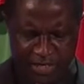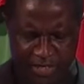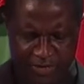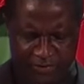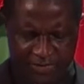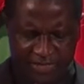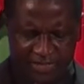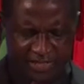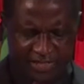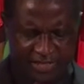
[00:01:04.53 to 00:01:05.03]
many
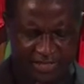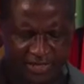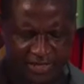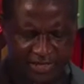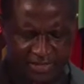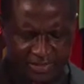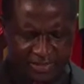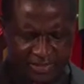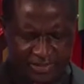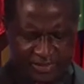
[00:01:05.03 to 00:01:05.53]
of the
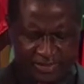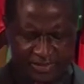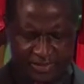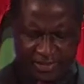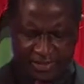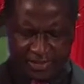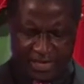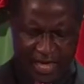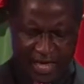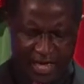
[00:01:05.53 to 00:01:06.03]

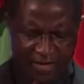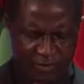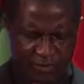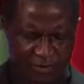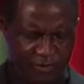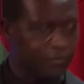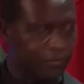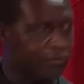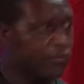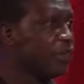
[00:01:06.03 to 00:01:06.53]
challenges that
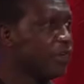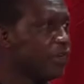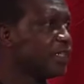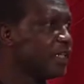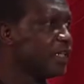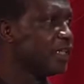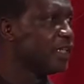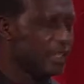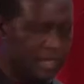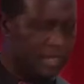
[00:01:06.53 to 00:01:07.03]
have
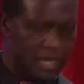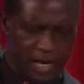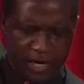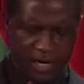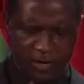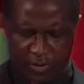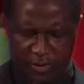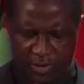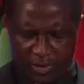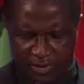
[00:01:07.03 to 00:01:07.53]
confronted
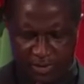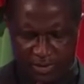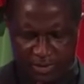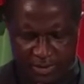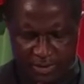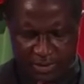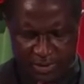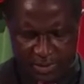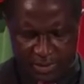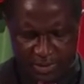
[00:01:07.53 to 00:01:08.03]
our
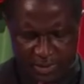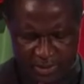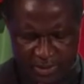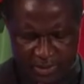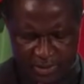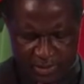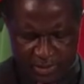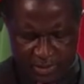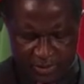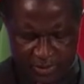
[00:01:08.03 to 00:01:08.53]
world
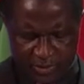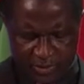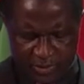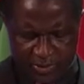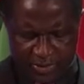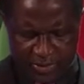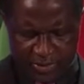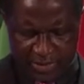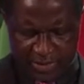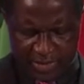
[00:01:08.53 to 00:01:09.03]

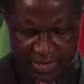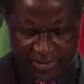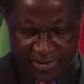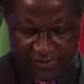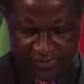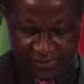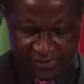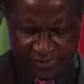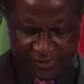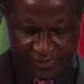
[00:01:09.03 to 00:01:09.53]
during the
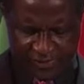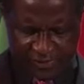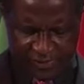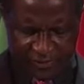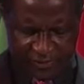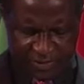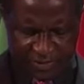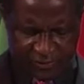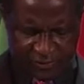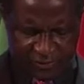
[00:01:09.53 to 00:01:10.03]
last
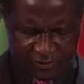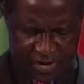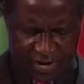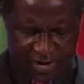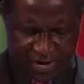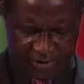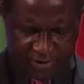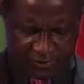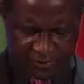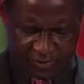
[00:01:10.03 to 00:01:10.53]

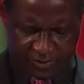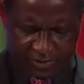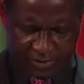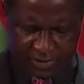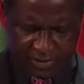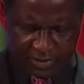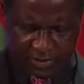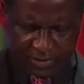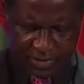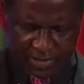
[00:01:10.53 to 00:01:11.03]
75
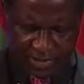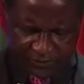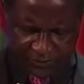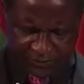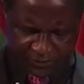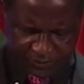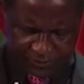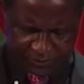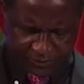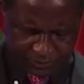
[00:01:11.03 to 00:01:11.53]

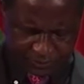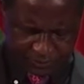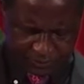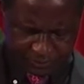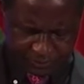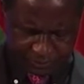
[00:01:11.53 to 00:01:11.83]
years.